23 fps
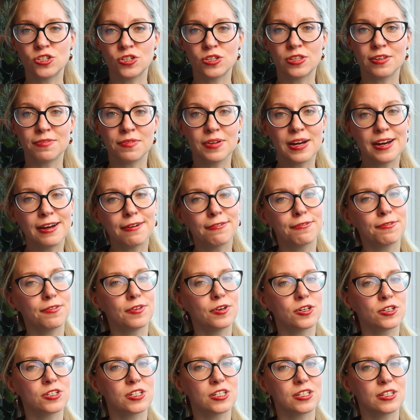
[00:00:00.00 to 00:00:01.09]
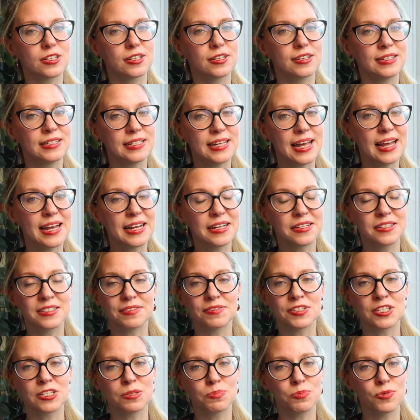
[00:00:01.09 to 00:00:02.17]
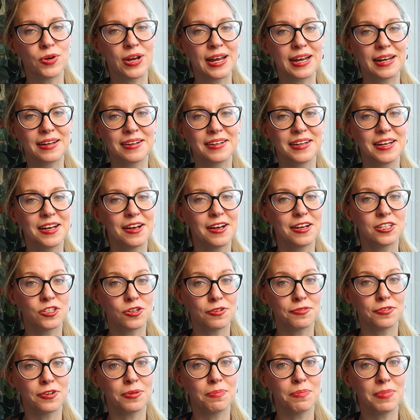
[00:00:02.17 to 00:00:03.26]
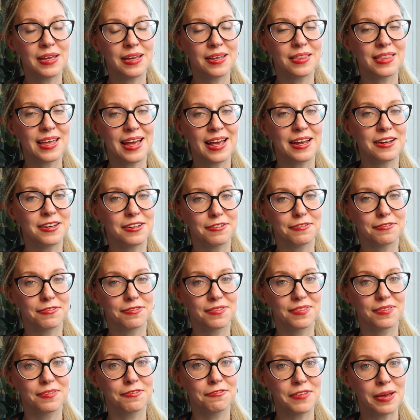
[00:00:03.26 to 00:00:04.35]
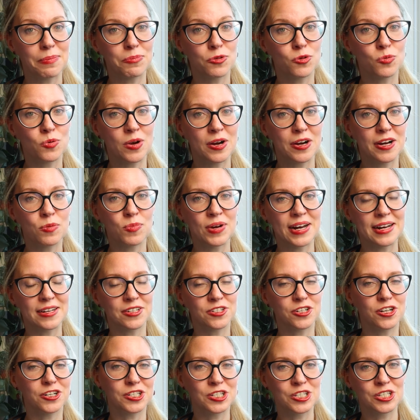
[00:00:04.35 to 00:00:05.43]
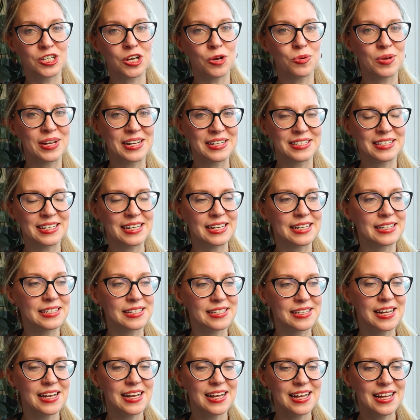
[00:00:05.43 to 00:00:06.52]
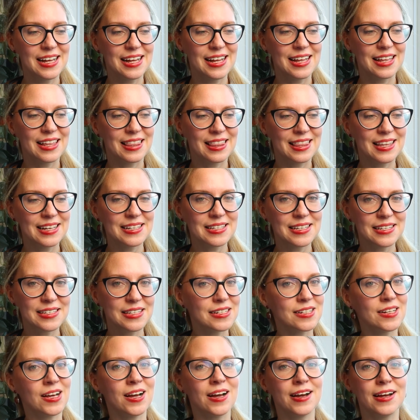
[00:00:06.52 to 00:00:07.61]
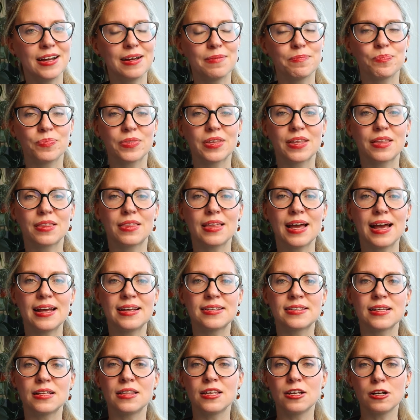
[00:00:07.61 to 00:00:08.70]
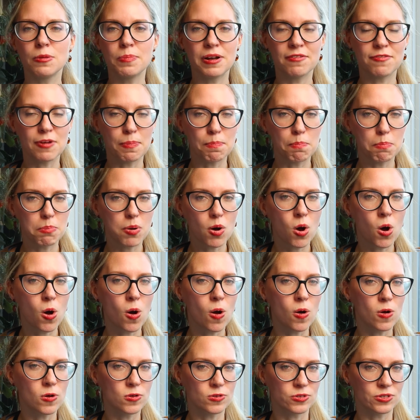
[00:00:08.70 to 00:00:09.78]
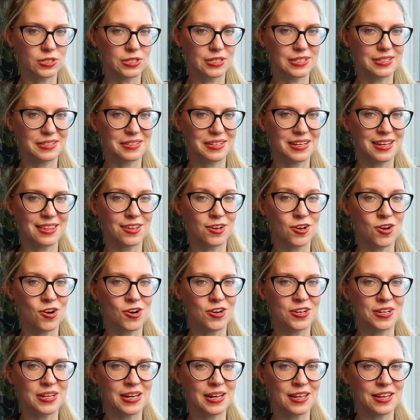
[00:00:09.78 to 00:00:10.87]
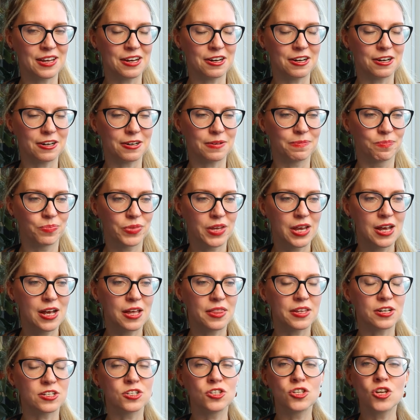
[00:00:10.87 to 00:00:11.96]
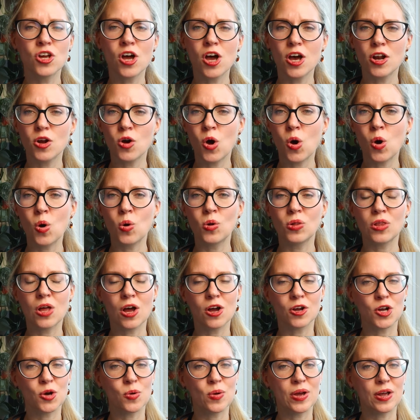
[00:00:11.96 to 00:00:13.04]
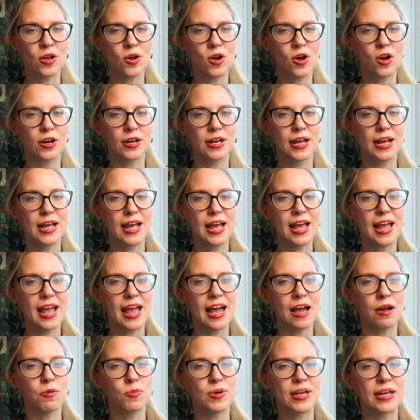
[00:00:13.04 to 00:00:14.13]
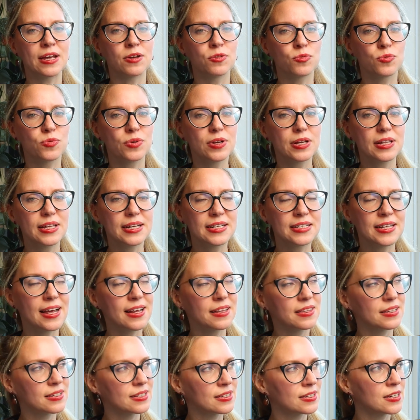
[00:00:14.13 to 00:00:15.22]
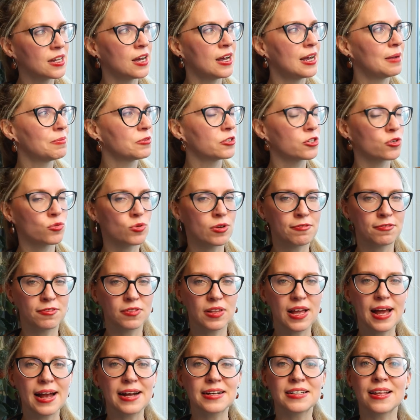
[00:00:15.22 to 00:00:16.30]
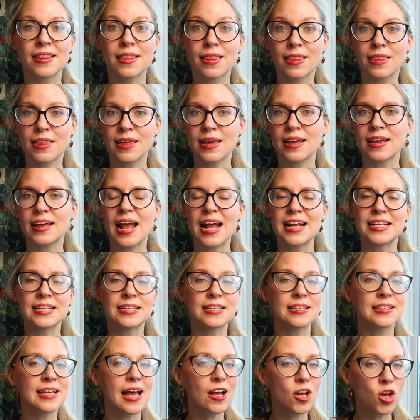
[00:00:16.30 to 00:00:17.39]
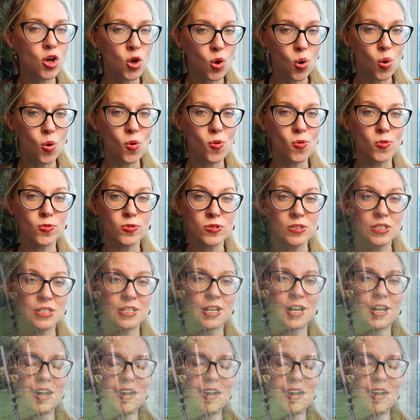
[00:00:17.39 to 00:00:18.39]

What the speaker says: to the very first days of spring, so for me, the end of February when I start sowing seeds, this is a time that is a little bit of a pause in the gardening year. There's not a whole lot going on, and we can really take this time to reflect and think and set goals